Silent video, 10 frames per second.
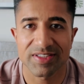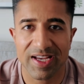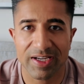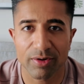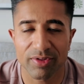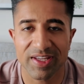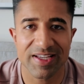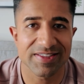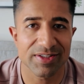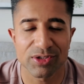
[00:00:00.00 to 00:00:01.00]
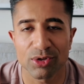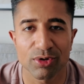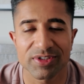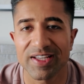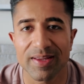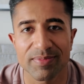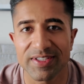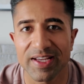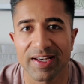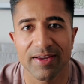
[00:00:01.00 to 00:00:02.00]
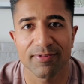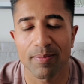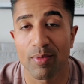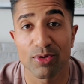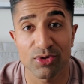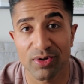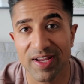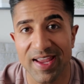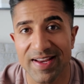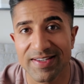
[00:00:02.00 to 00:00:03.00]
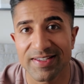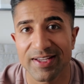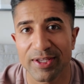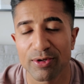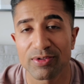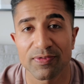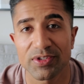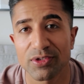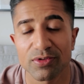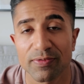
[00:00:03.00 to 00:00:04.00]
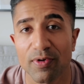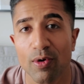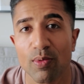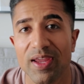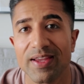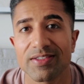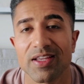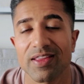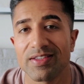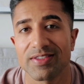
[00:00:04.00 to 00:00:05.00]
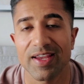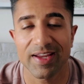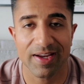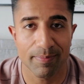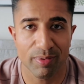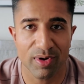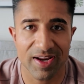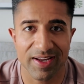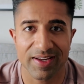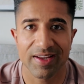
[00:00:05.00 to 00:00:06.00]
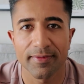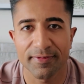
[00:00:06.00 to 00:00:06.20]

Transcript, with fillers: Cycle these, don't take them daily for months on end, use for 2 to 4 weeks, then take a break.